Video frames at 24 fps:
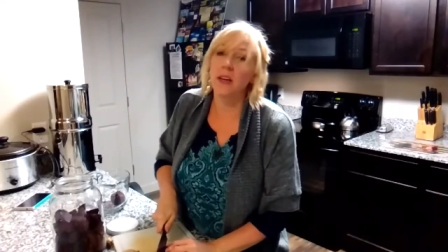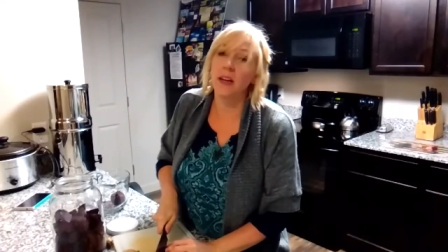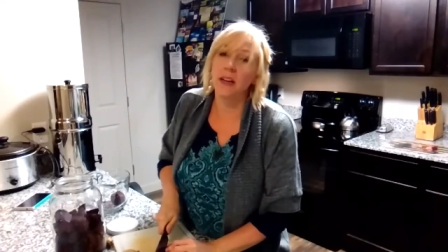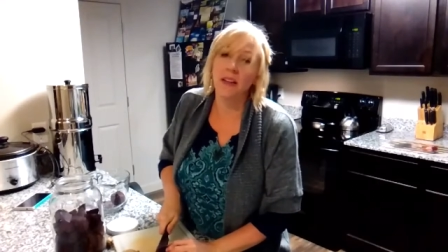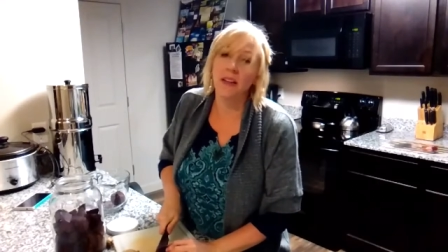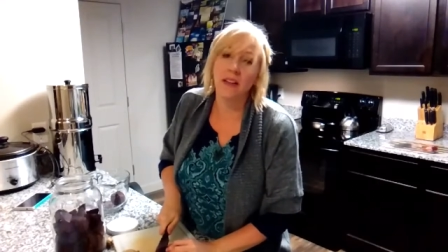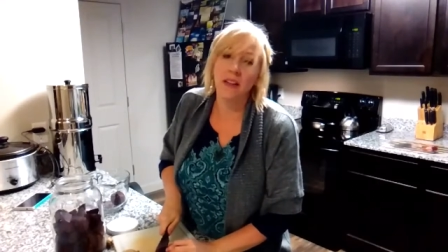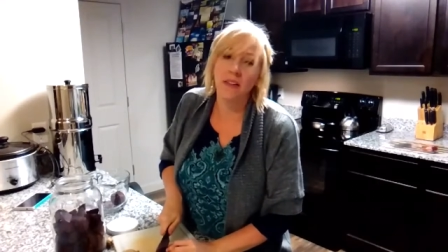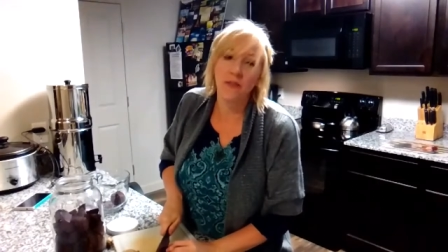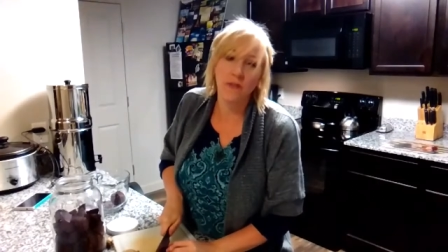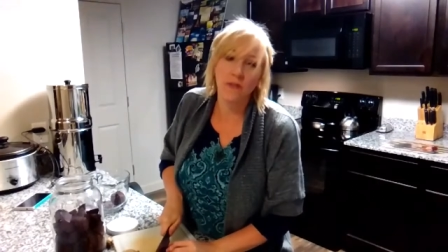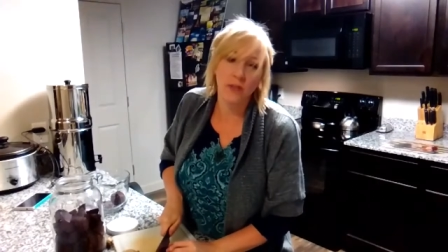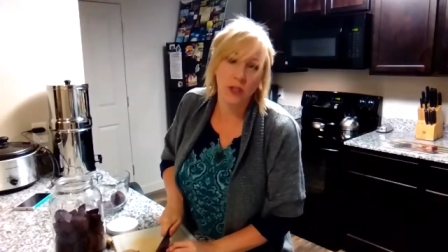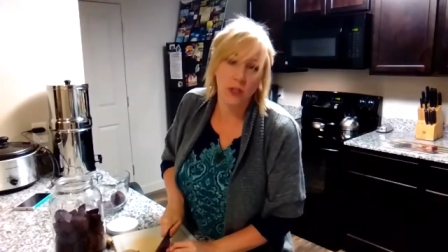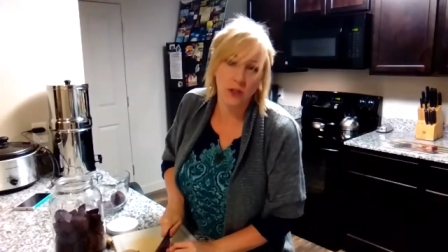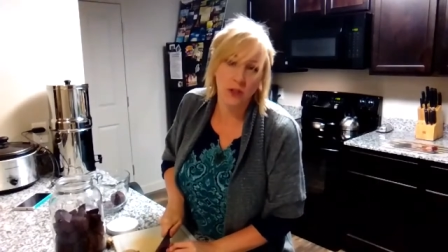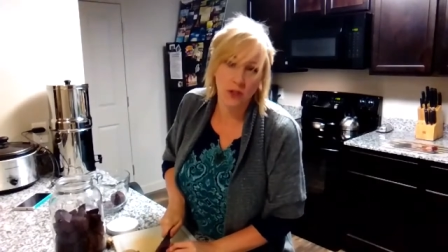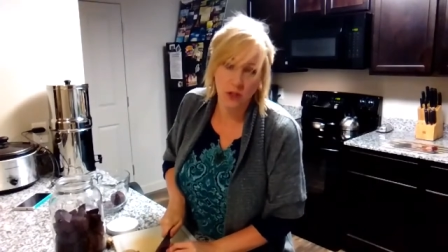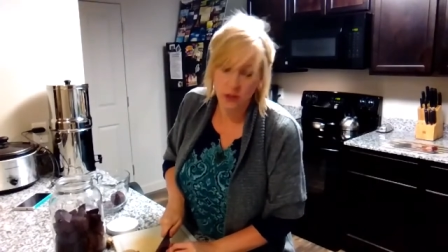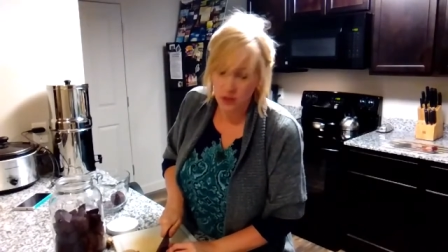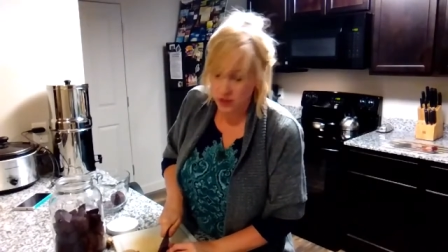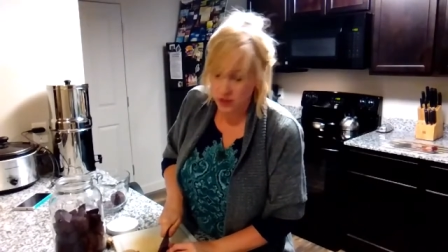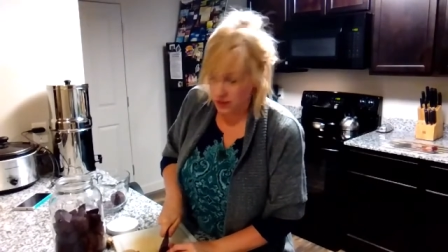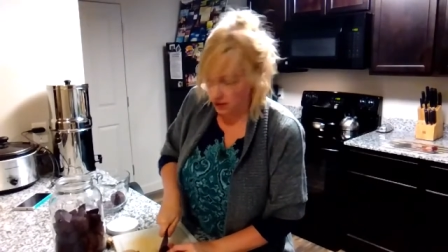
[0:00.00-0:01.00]
I love
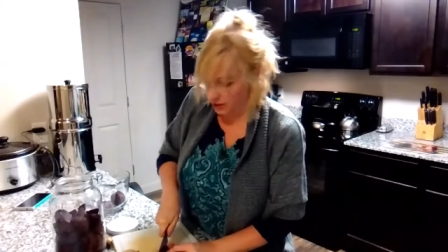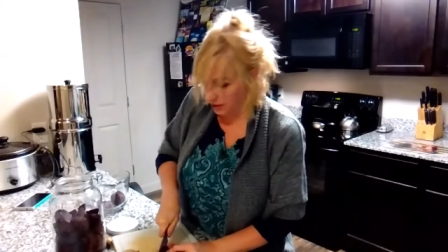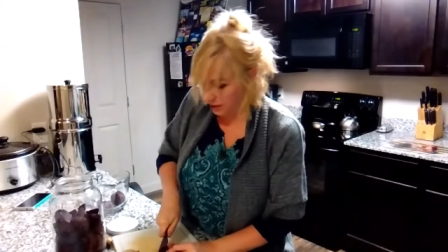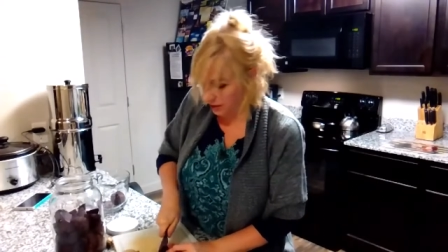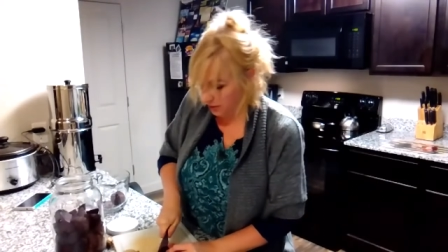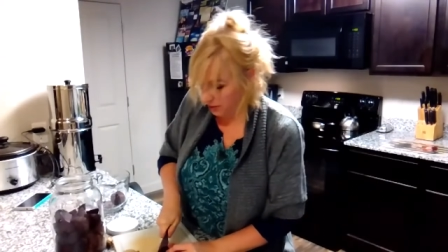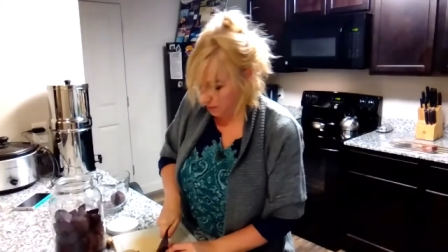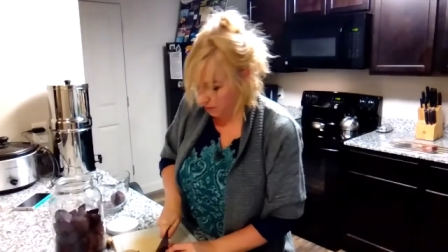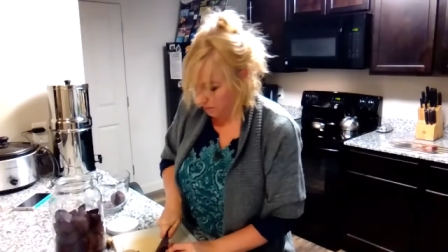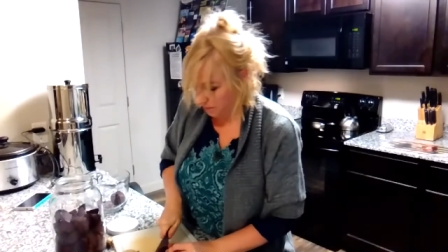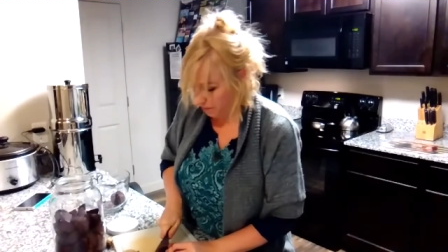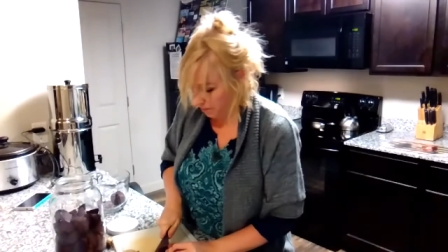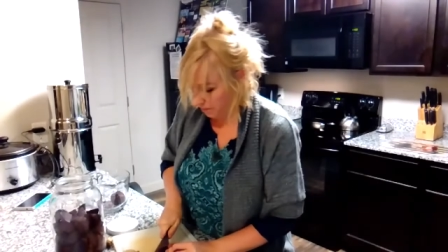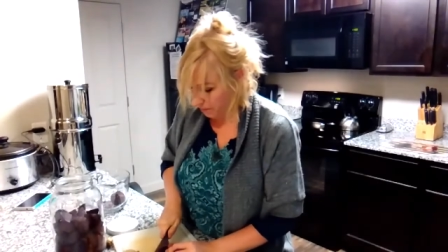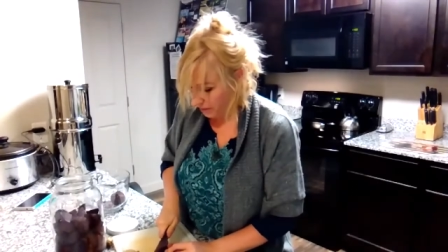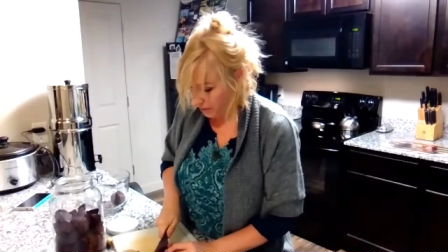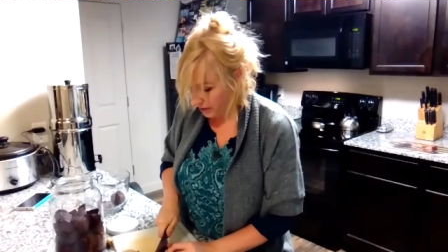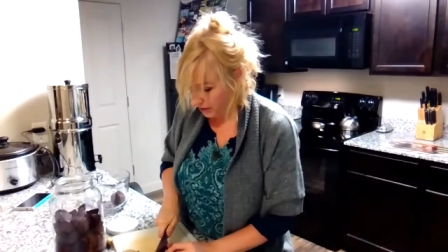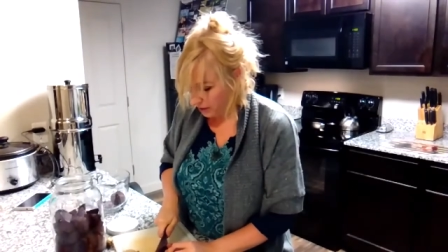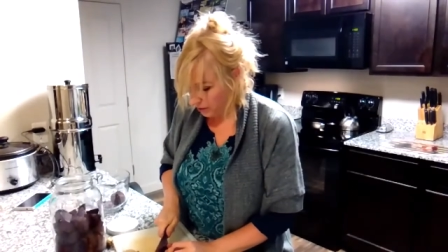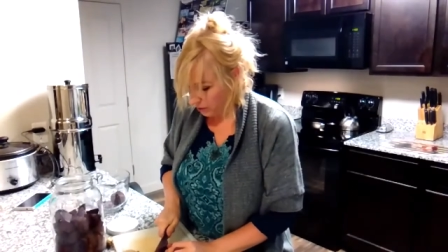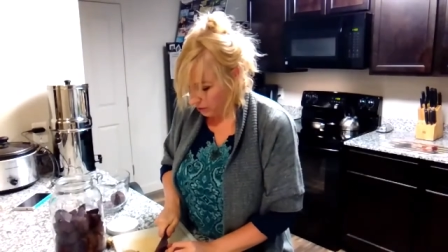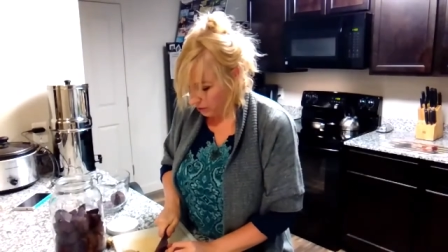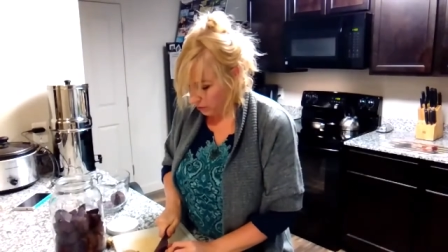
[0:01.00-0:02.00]
ginger because it
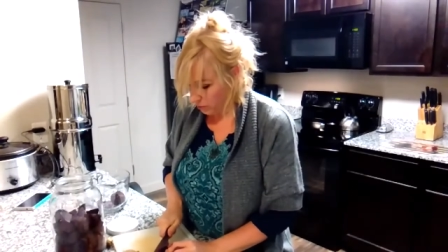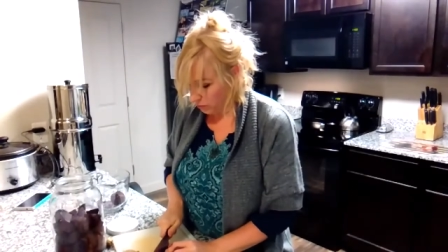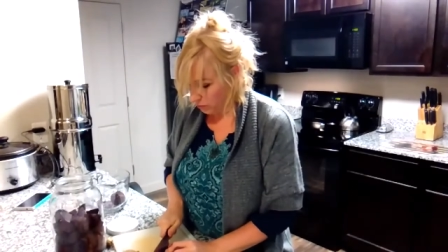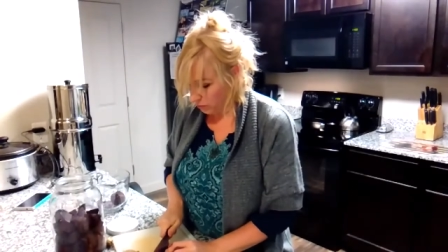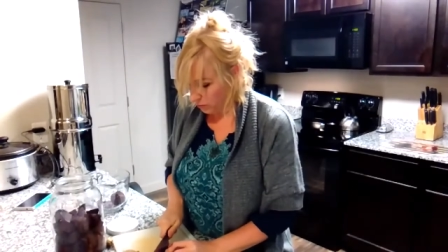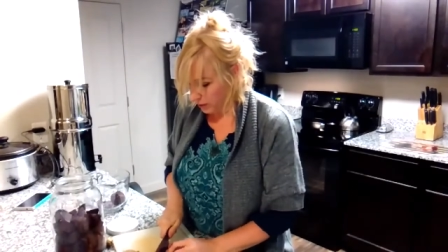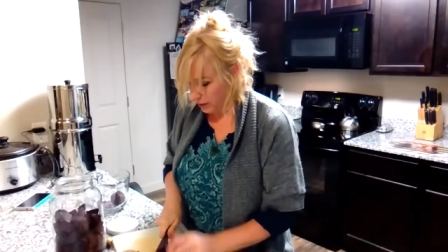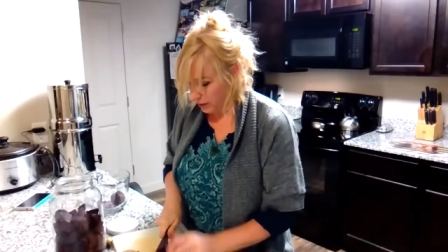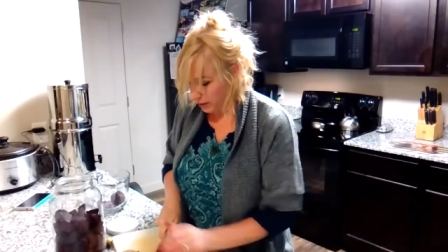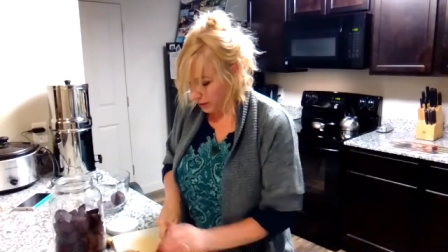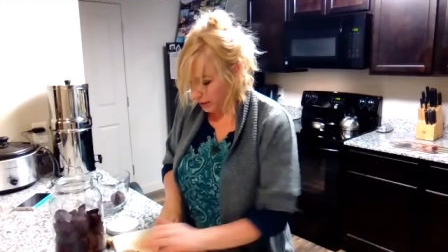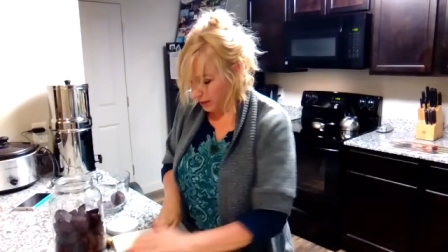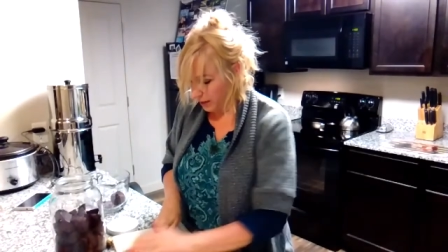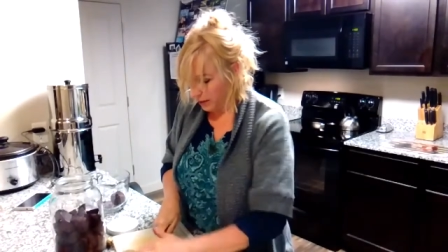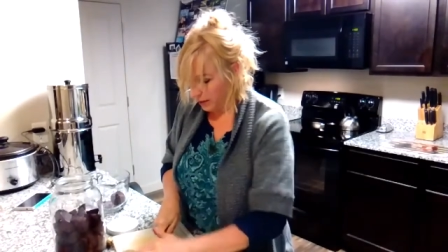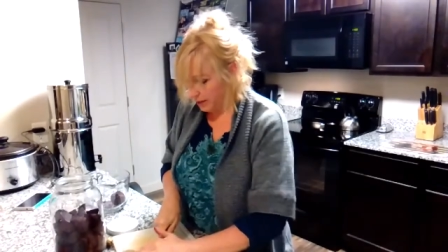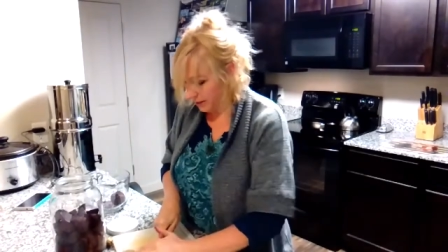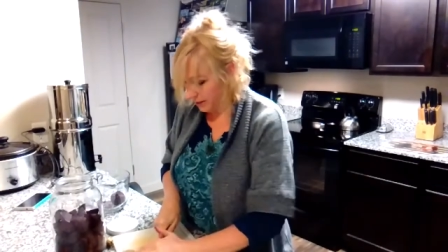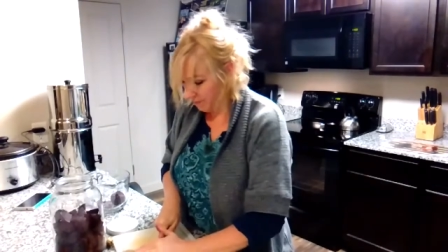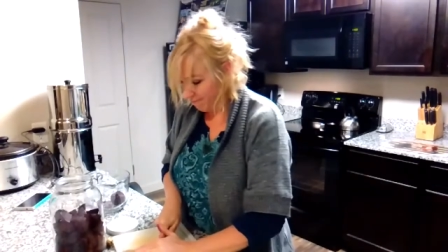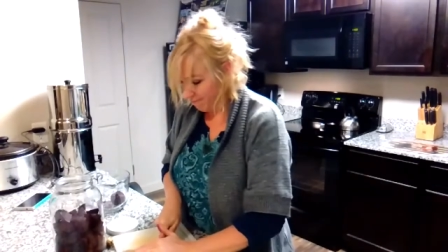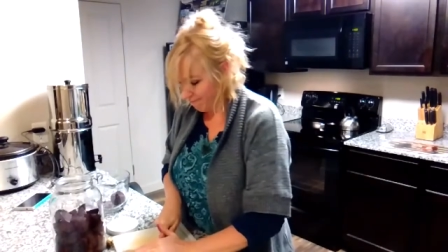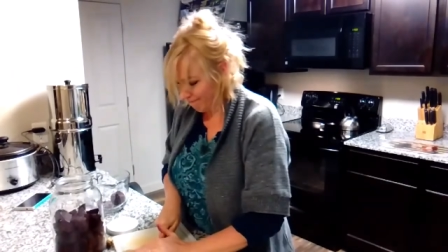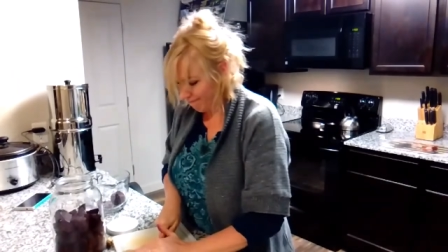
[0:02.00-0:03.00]
really,